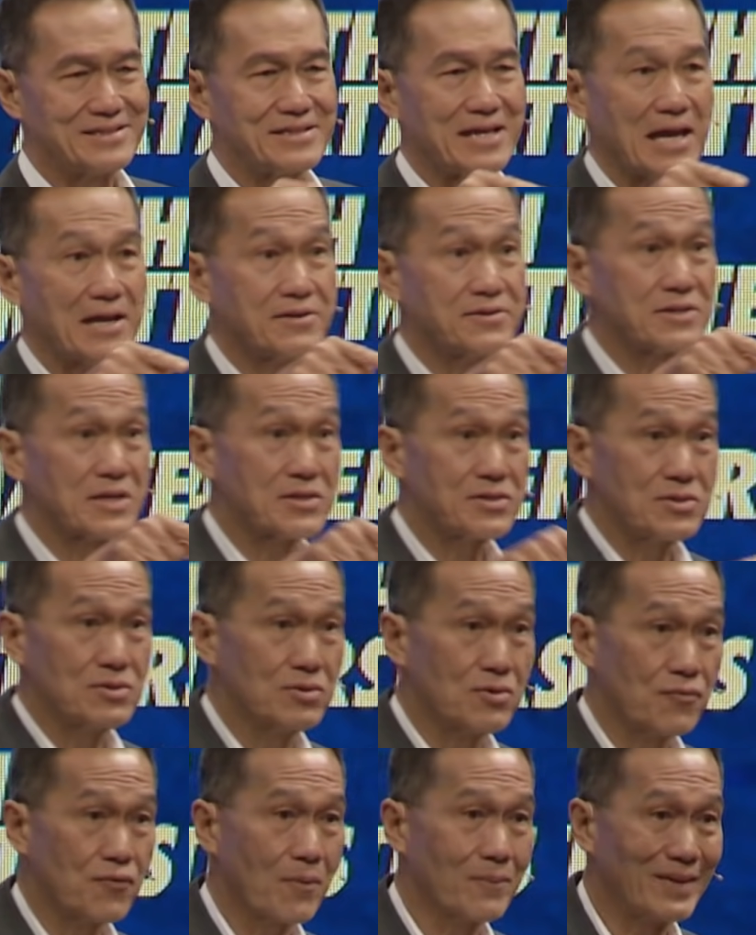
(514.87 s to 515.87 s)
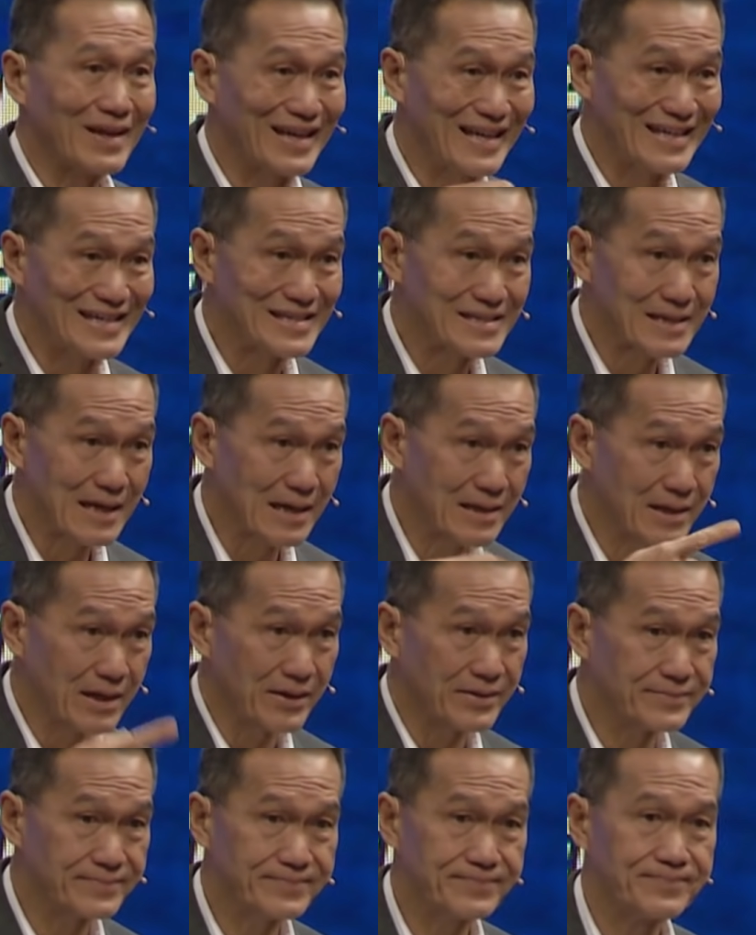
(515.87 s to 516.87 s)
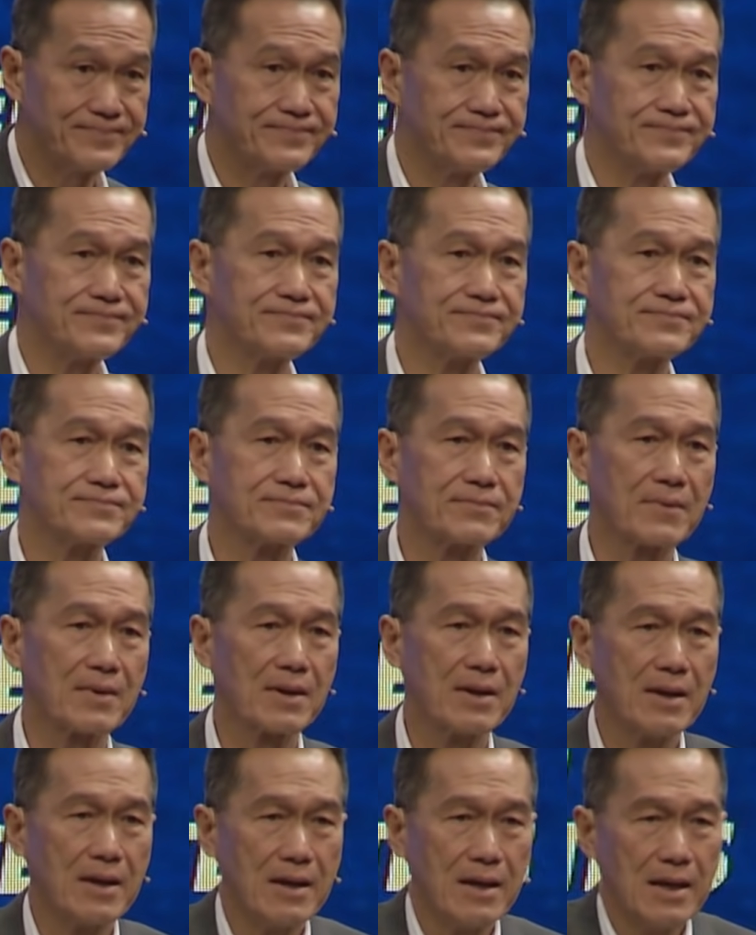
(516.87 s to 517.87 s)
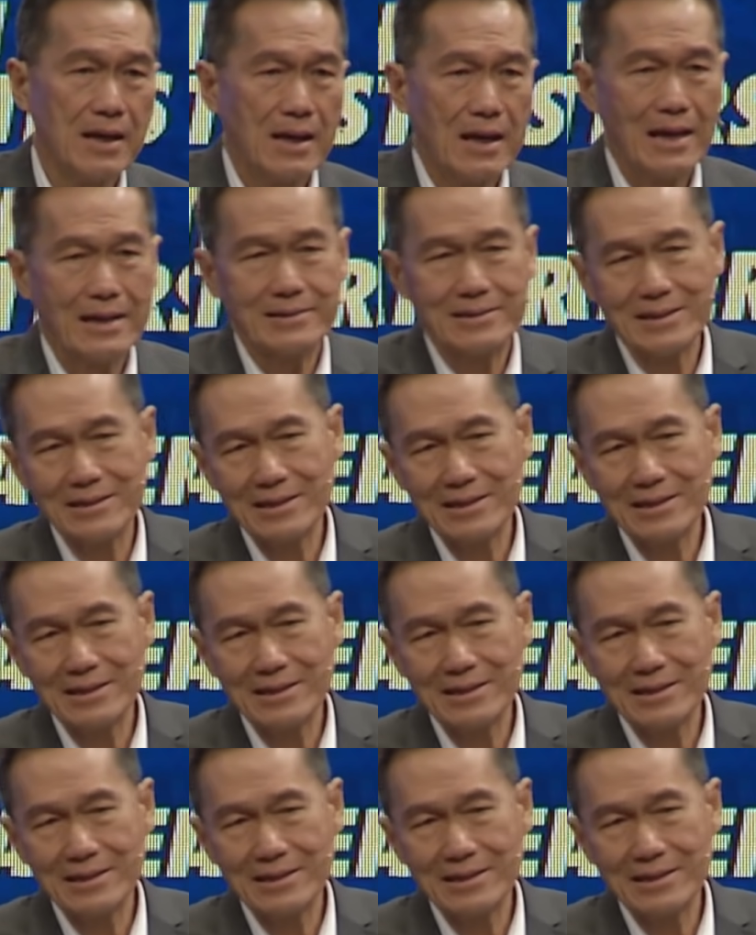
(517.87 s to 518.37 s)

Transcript: changes you from the inside out. And